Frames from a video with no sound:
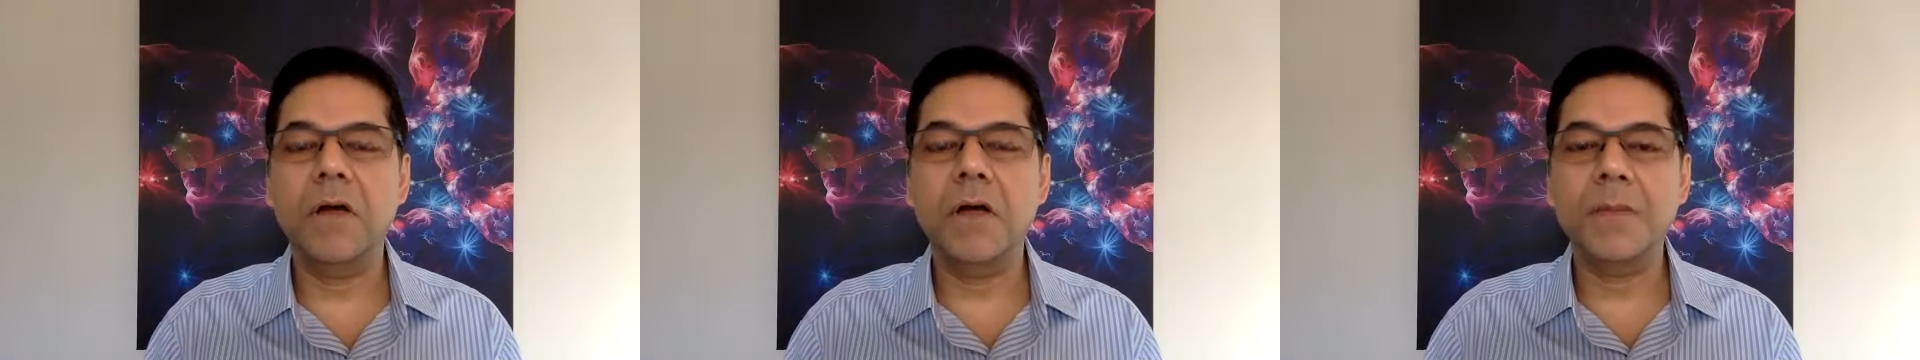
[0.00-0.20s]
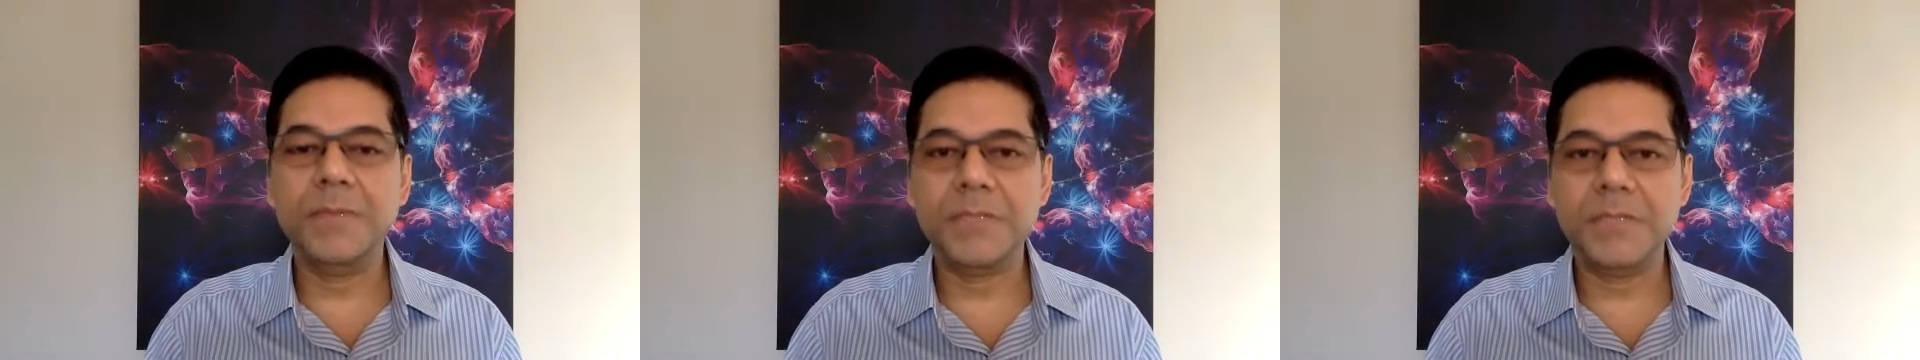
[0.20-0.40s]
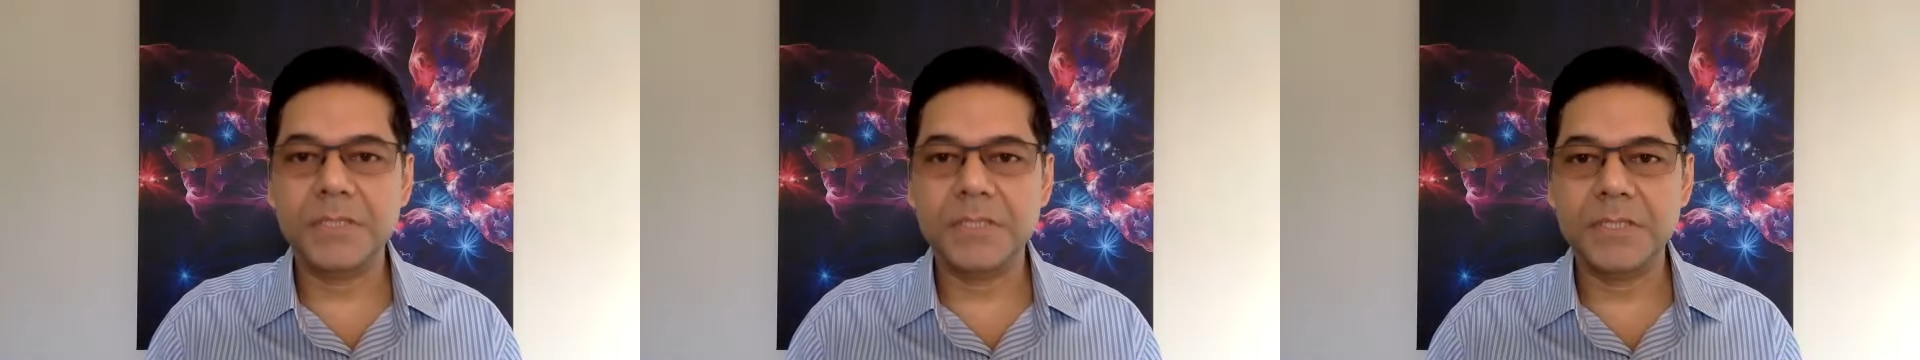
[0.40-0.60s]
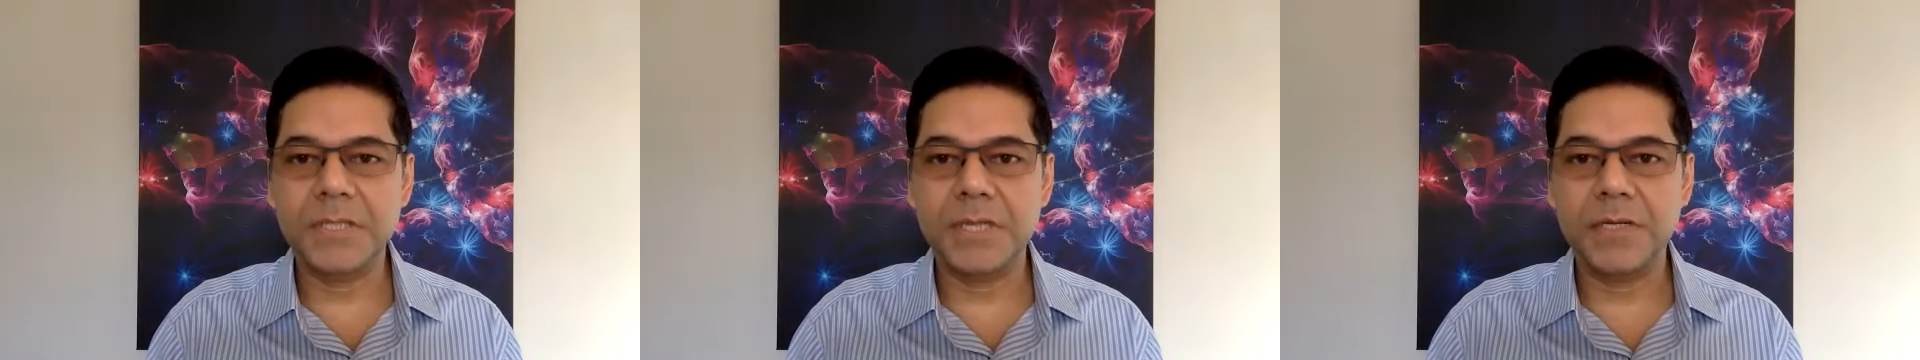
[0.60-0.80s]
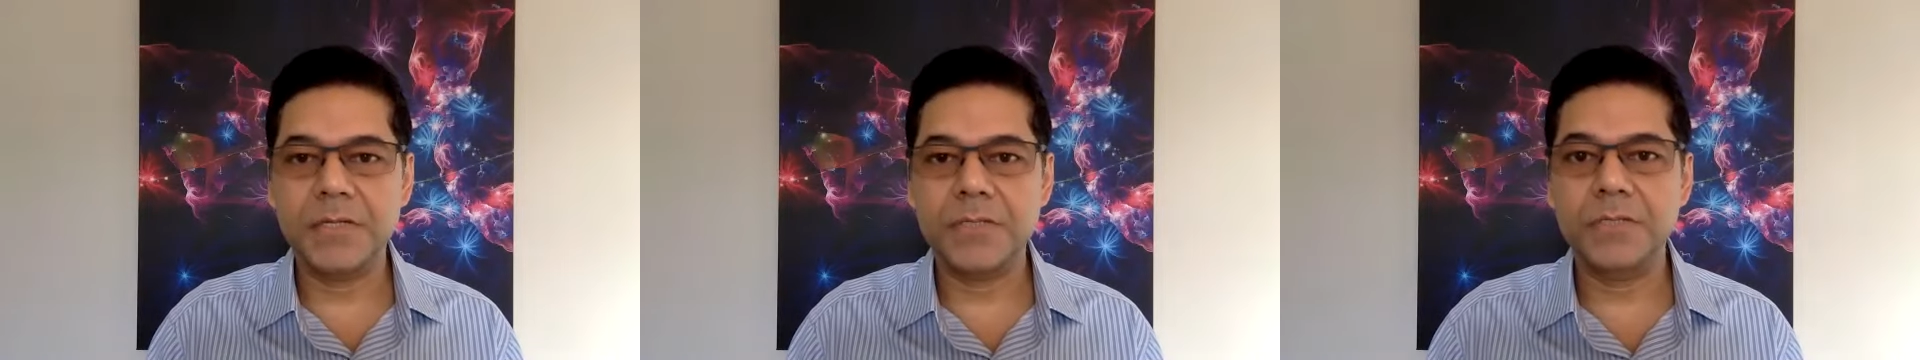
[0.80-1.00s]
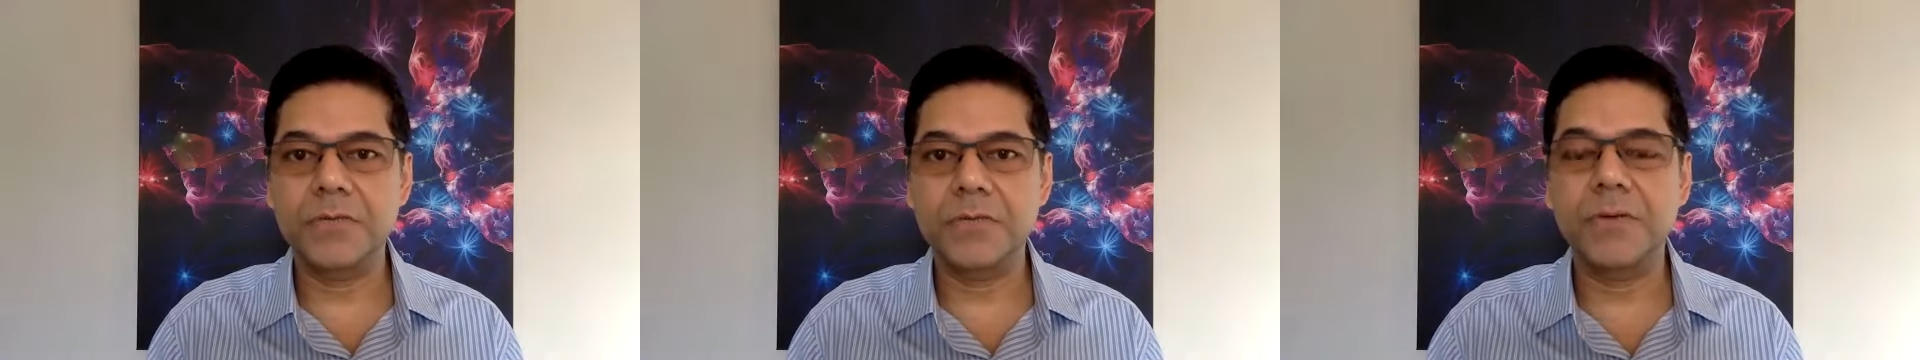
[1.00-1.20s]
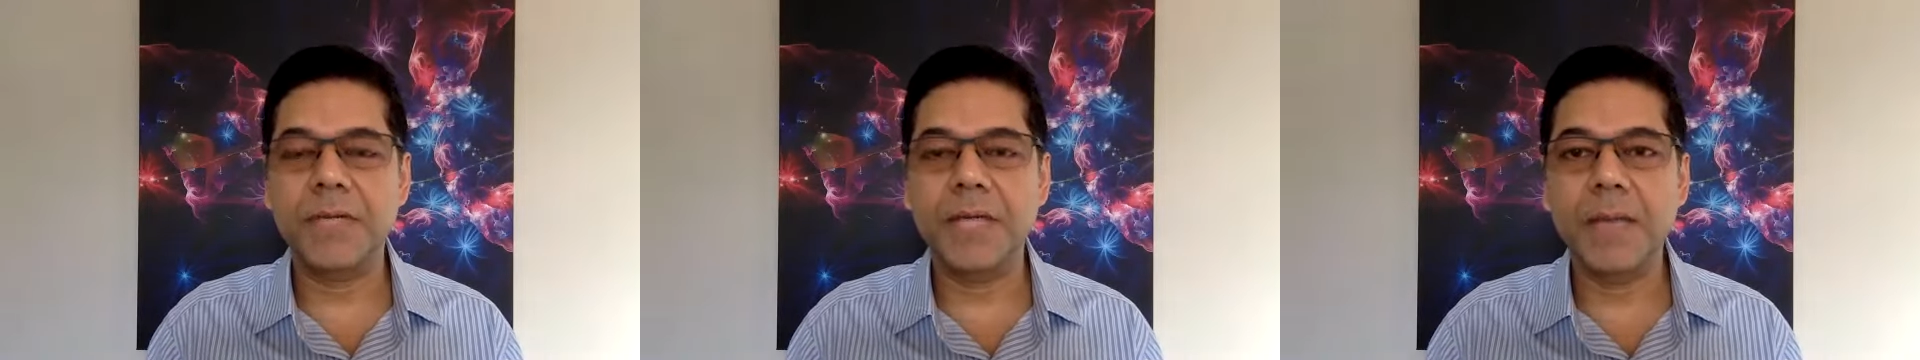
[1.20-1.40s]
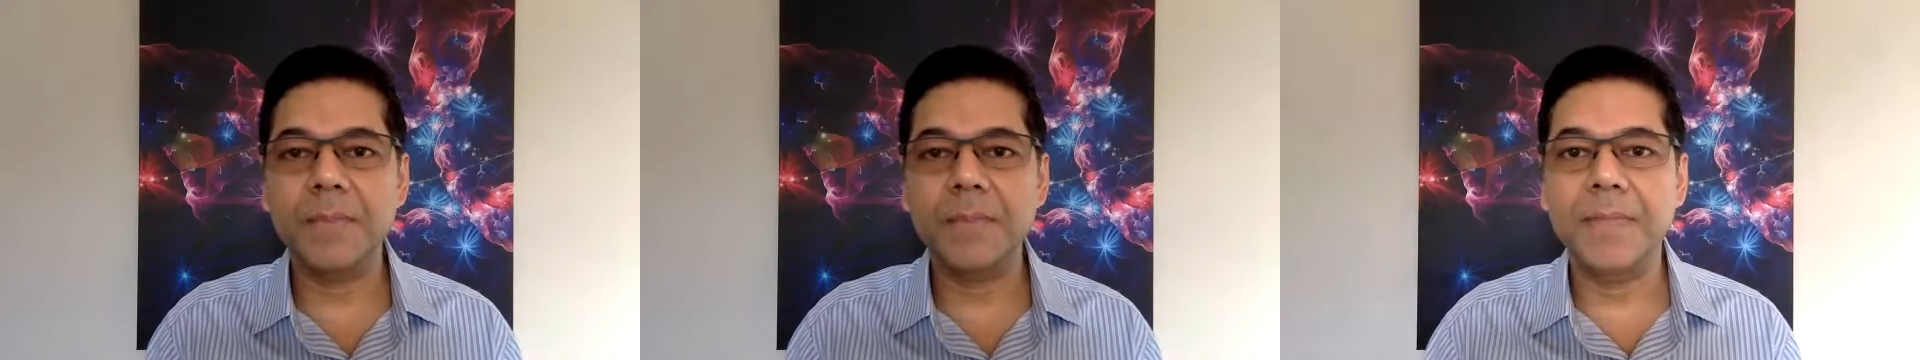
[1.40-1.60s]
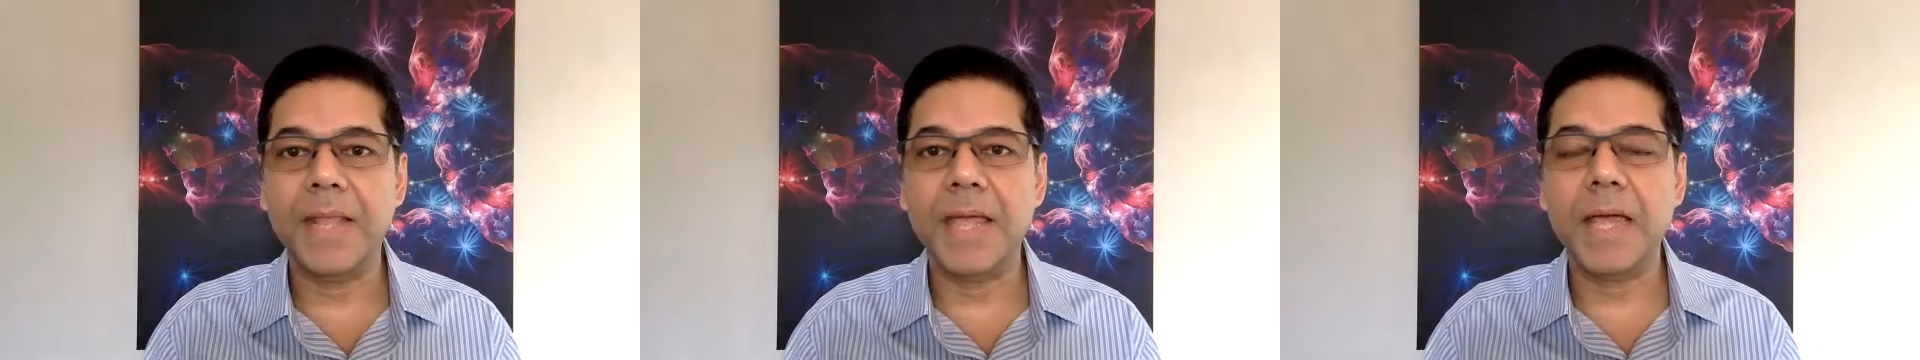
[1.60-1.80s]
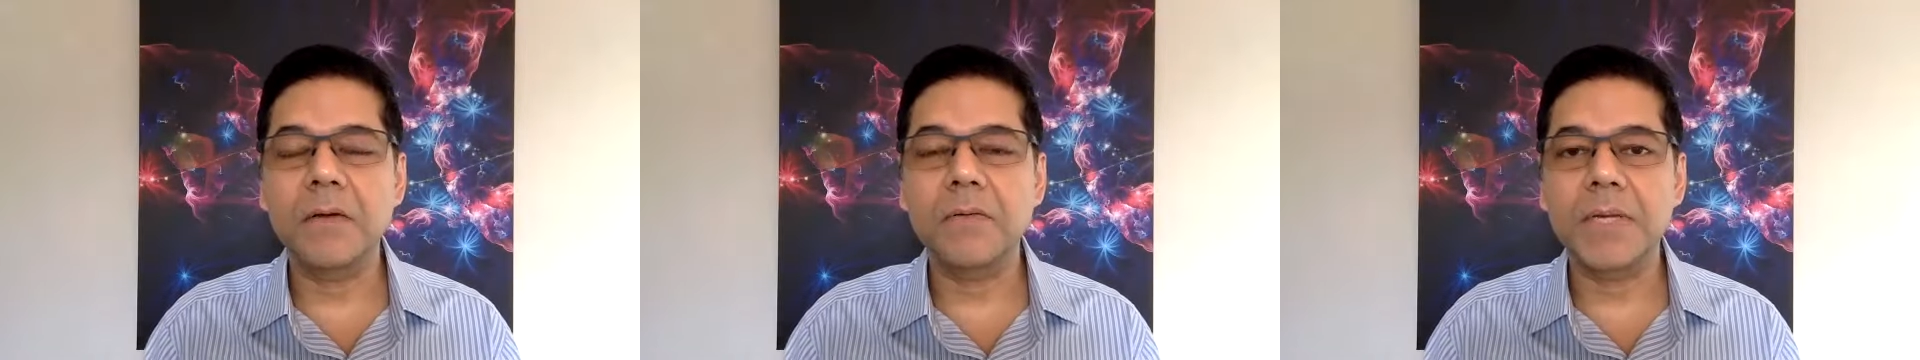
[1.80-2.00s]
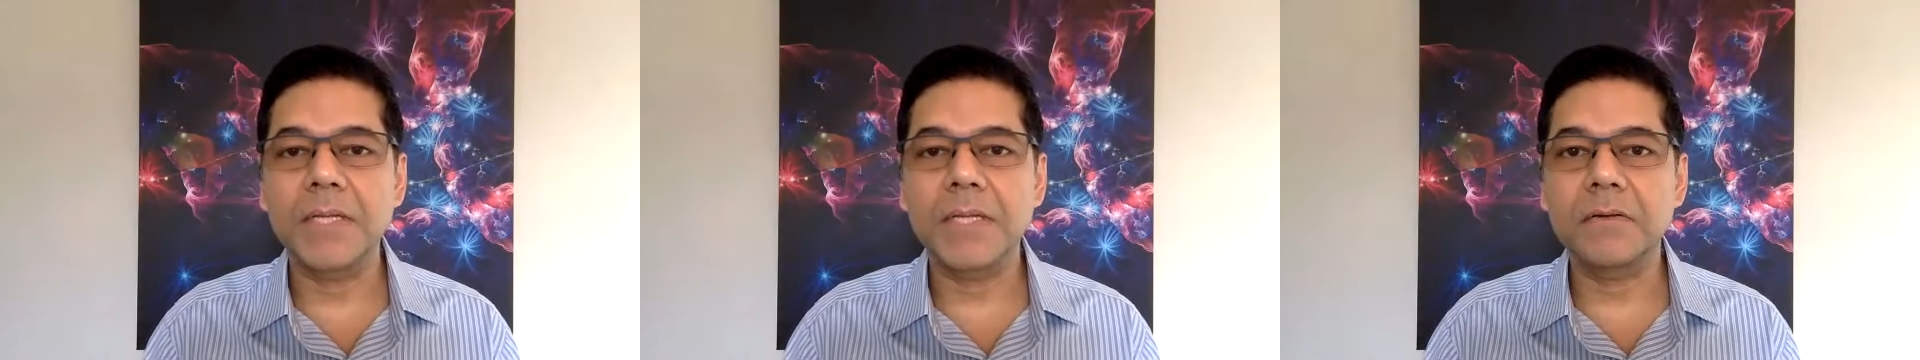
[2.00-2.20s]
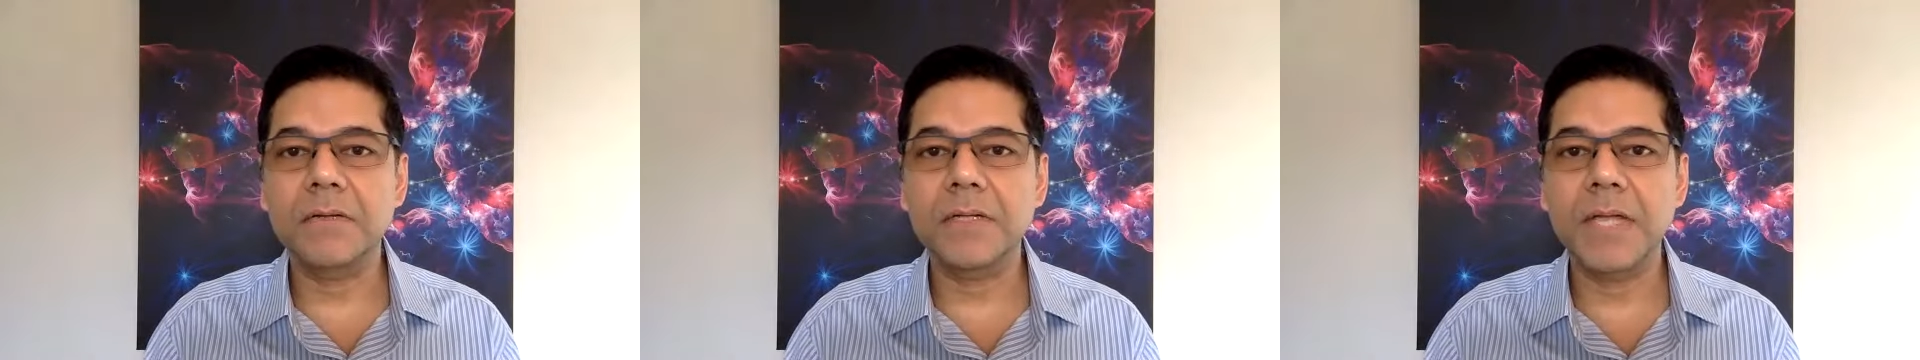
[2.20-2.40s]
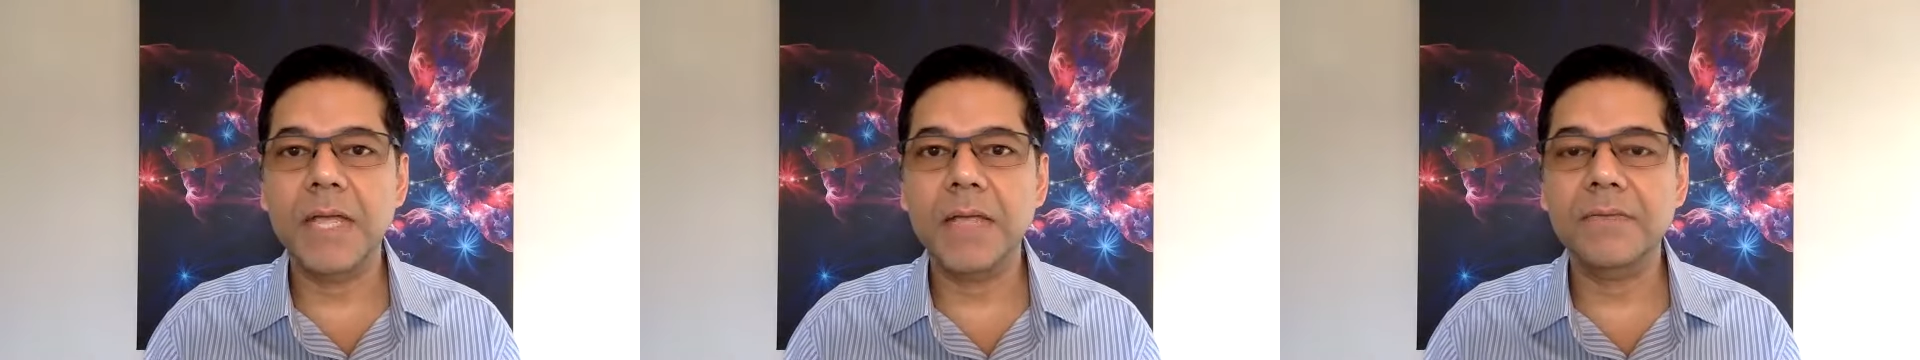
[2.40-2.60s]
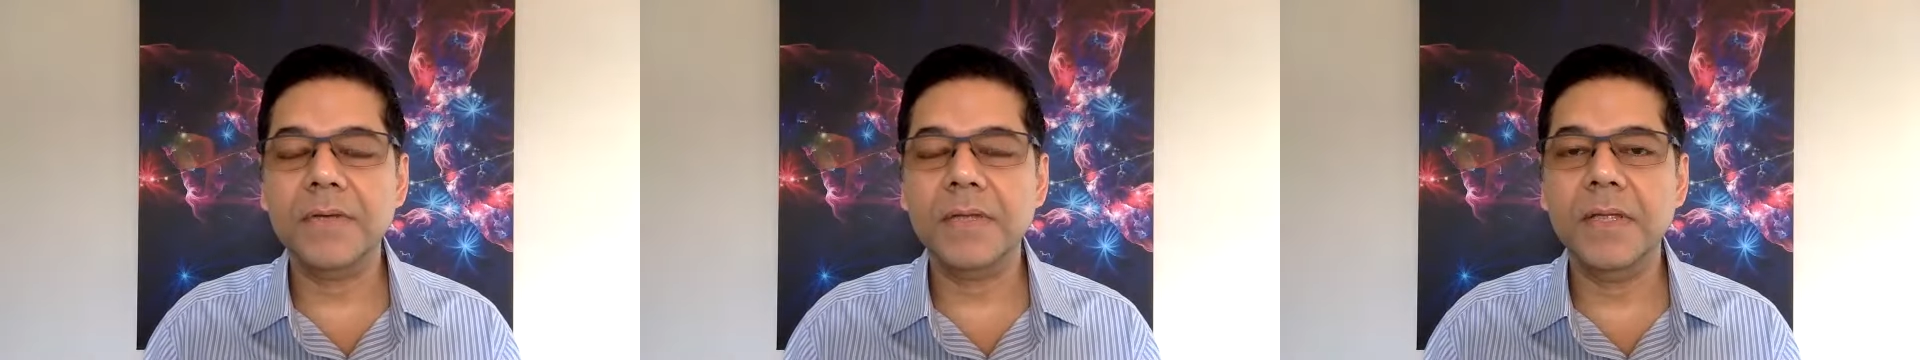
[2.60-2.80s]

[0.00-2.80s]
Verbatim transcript: options that are showing up now in your life